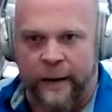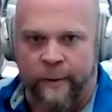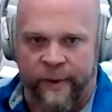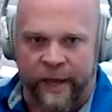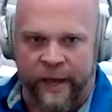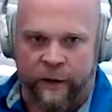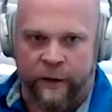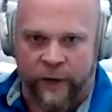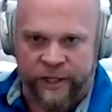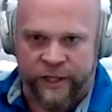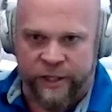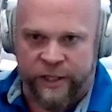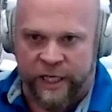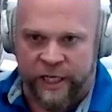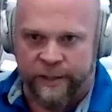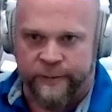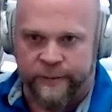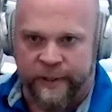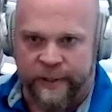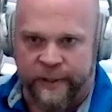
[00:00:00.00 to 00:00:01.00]
He was like, hey, remember that
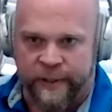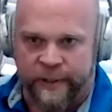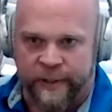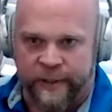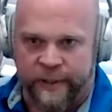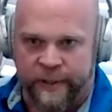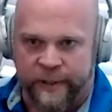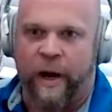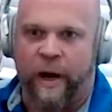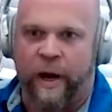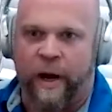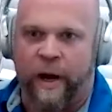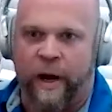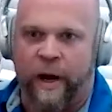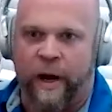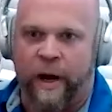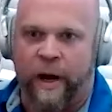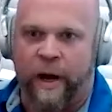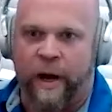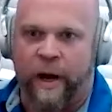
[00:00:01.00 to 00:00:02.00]
question you asked me last time?
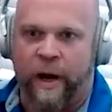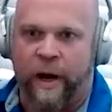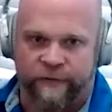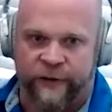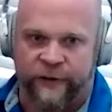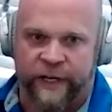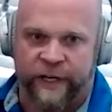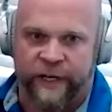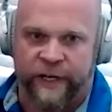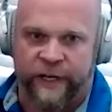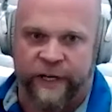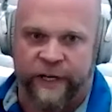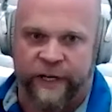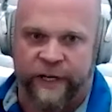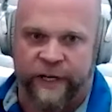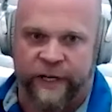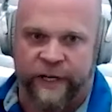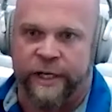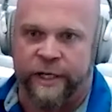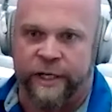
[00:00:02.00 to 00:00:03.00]
I researched it, figured
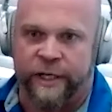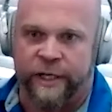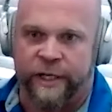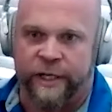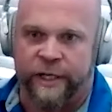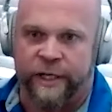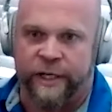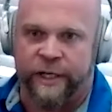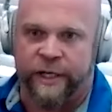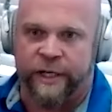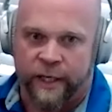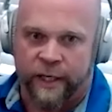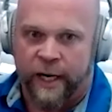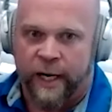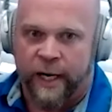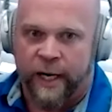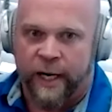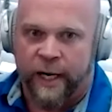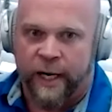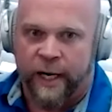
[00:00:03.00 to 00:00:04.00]
out the answer. Here's your answer.
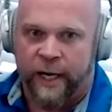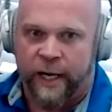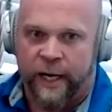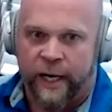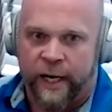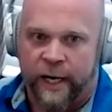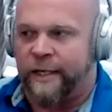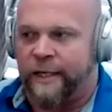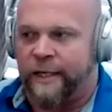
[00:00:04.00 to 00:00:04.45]
And